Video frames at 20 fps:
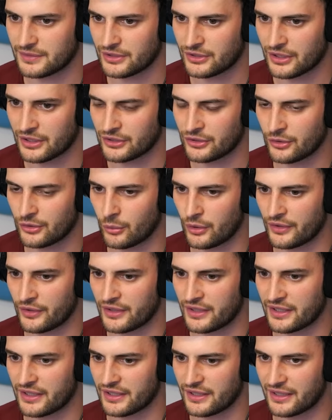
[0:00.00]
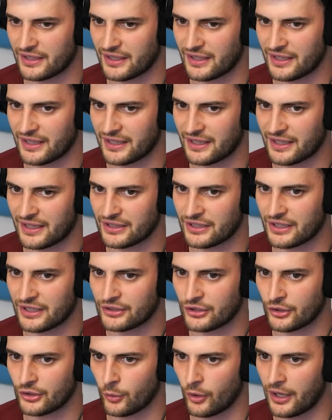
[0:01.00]
I don't
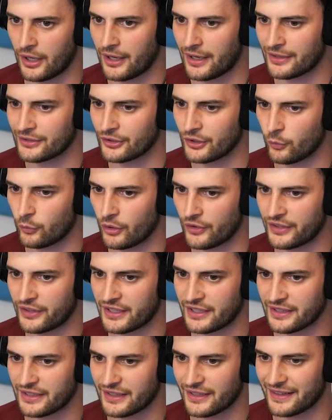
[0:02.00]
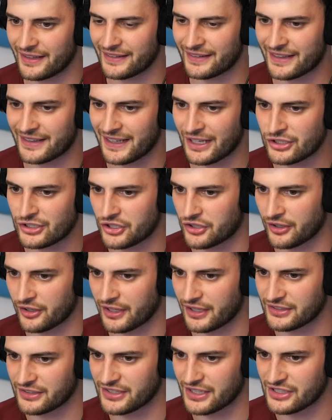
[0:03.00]
know what the
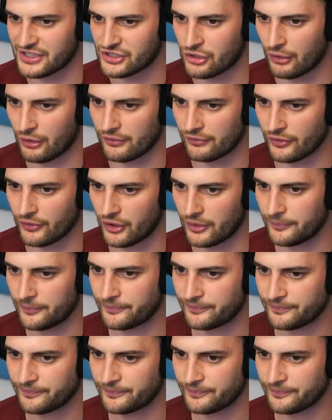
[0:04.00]
category is that he's going for.